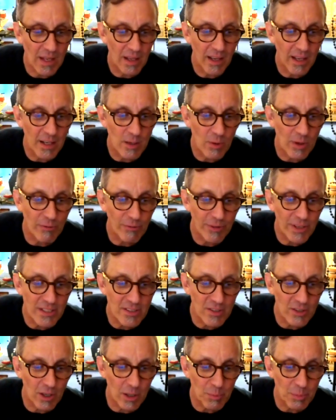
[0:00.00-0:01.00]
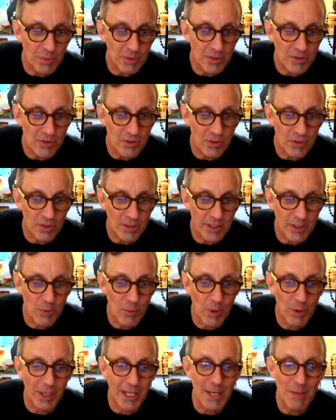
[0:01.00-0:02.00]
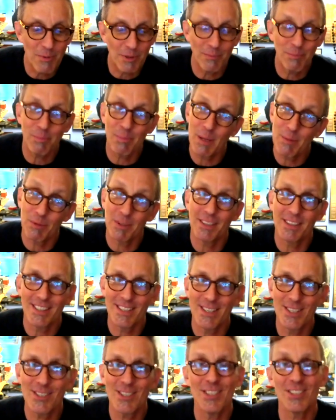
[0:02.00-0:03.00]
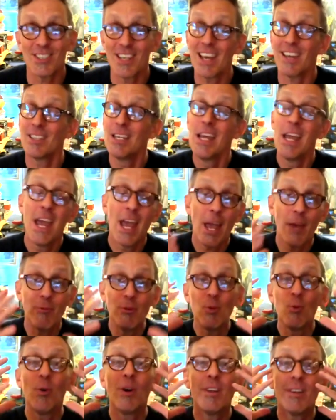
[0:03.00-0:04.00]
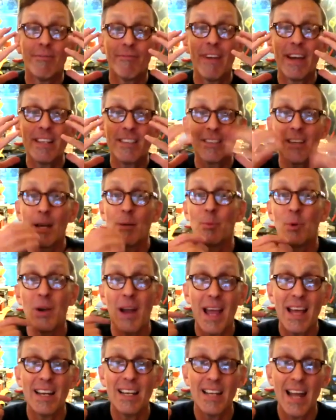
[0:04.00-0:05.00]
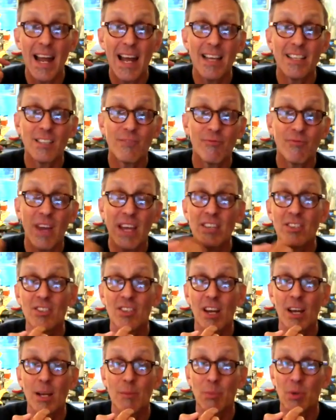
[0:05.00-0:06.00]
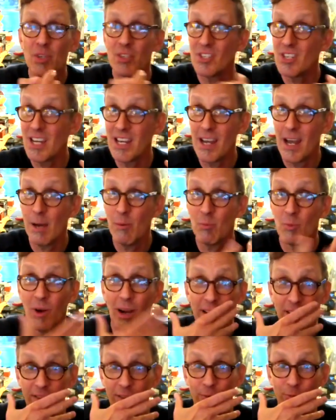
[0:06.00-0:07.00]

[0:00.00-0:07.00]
Anyway, face diaper certainly will keep people at the distance. Yeah, if you're wearing a face diaper and it has face diaper TM right on the